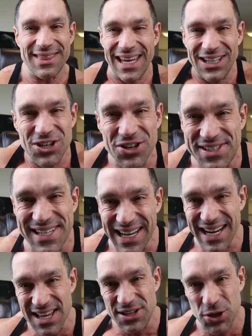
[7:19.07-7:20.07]
that you
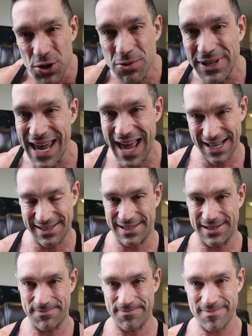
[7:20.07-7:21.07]
didn't do yet.